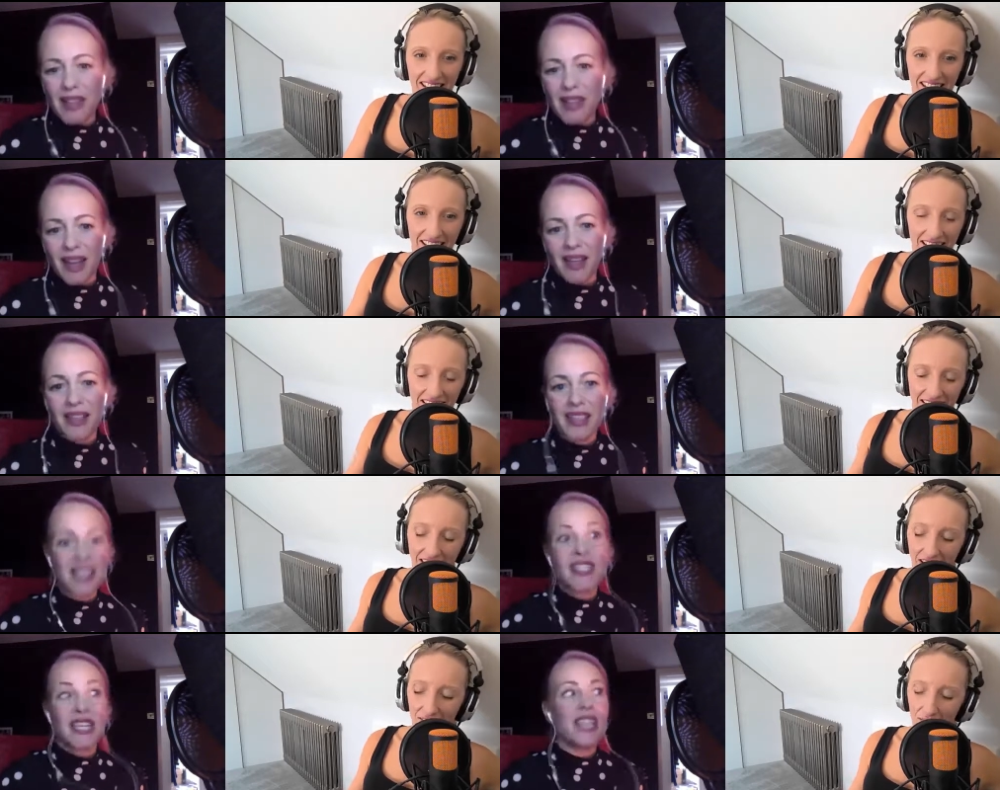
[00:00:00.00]
Speaker 1: a bad thing because it
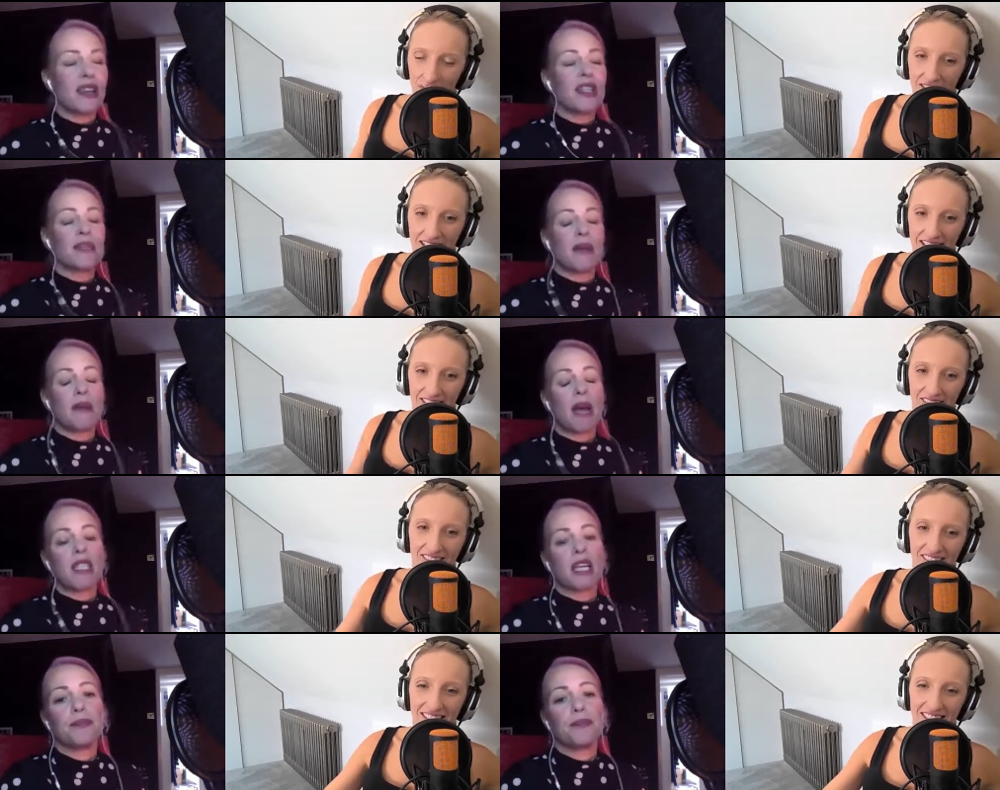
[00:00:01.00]
no, we'll stick,
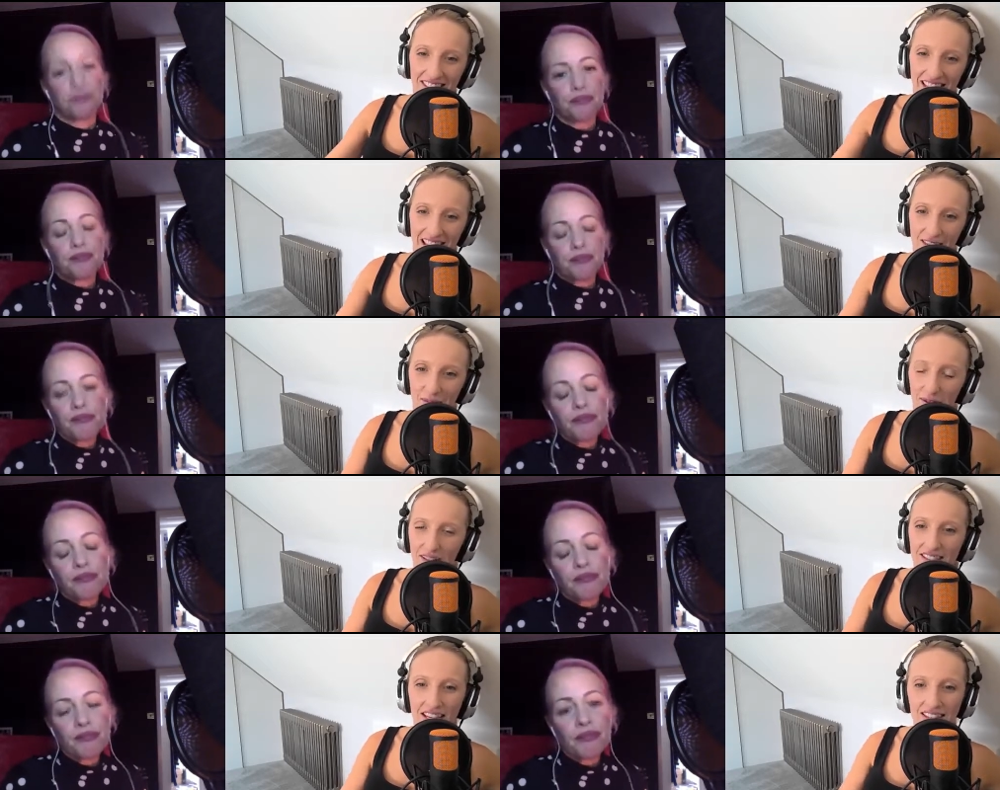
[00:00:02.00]
Speaker 2: We'll stick that in the podcast.
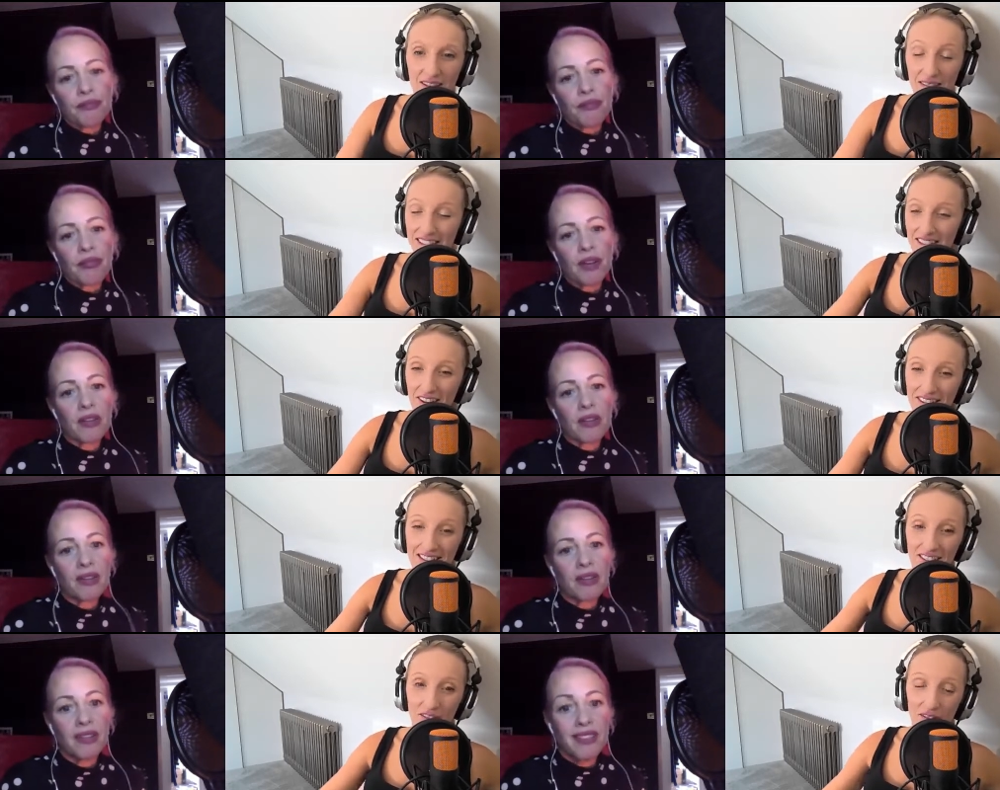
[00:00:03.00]
That's so exciting.
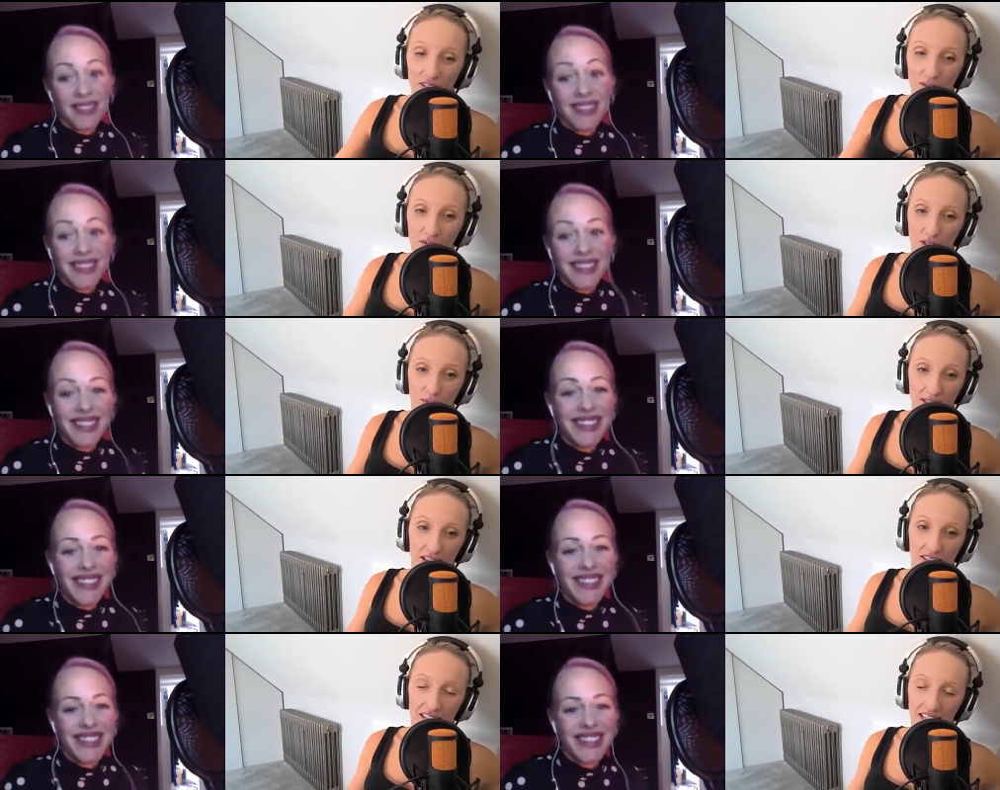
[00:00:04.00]
So you're still doing loads
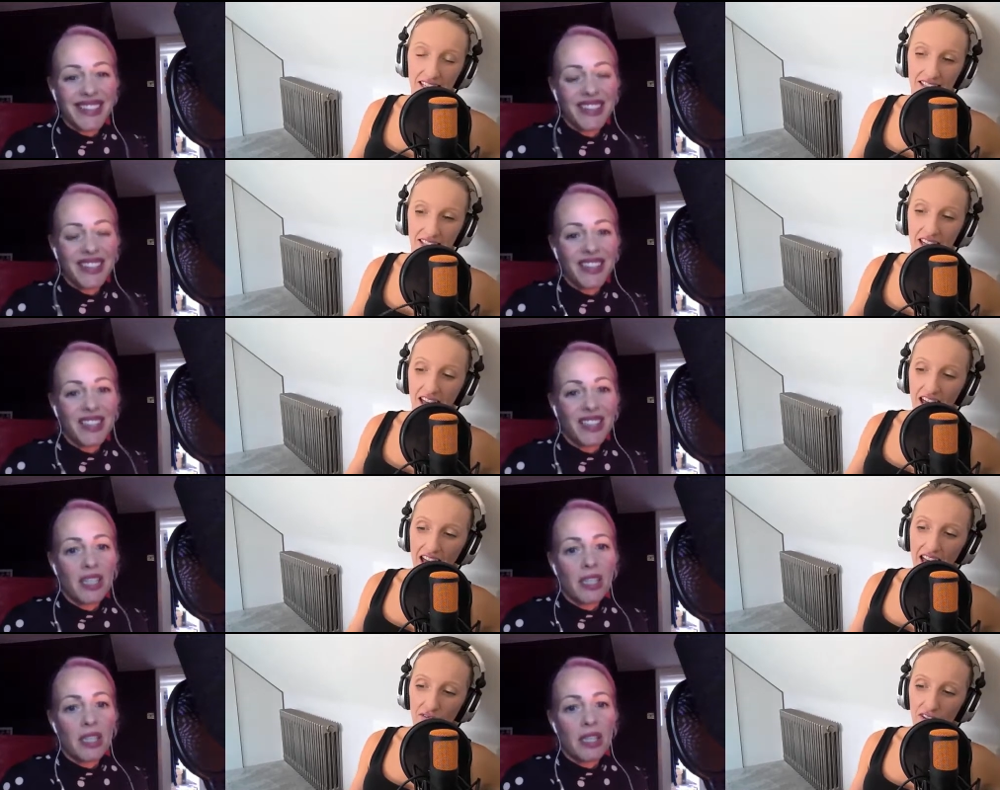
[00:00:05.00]
of things, and
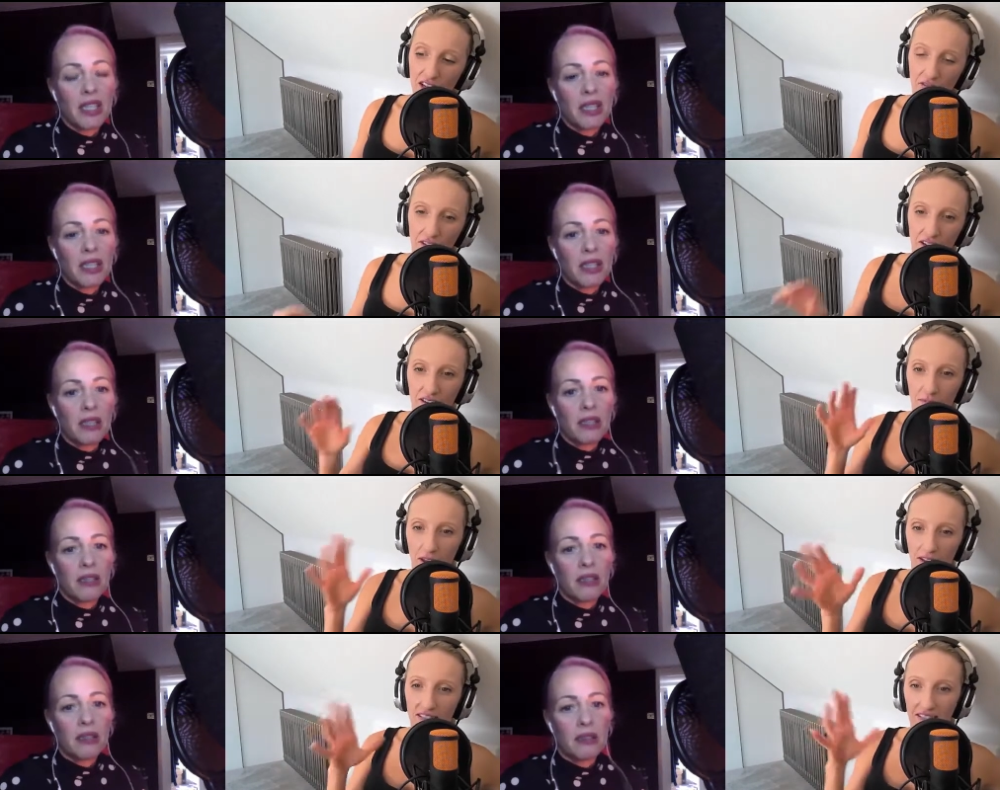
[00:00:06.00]
every other
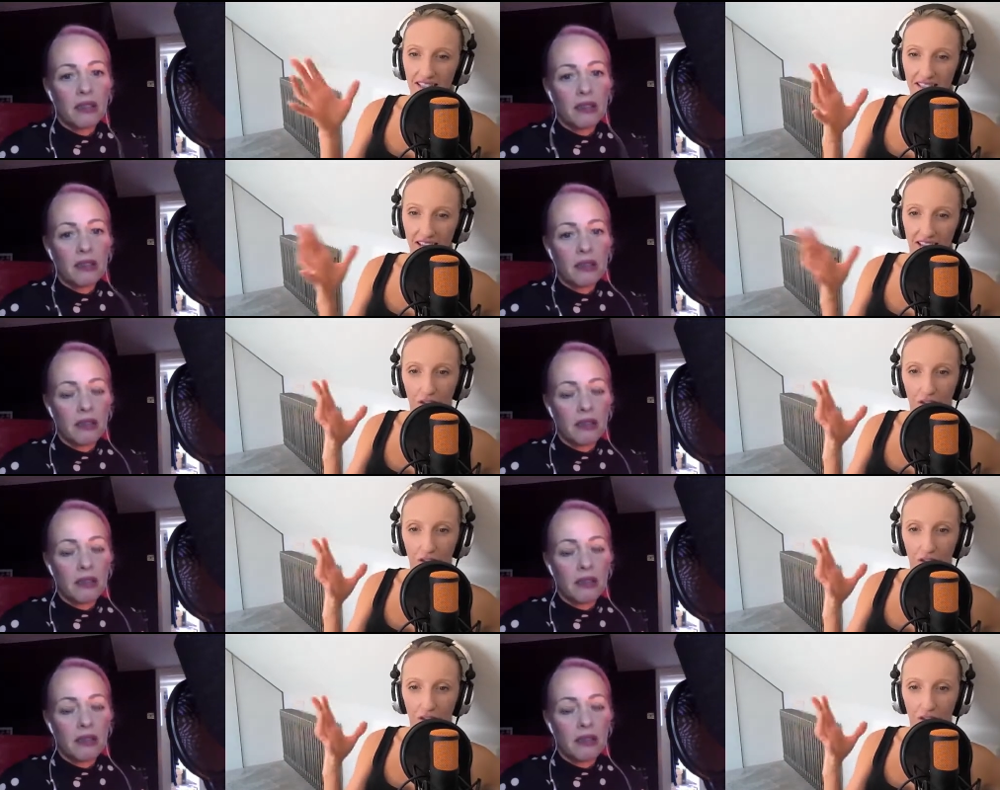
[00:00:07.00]
person is like a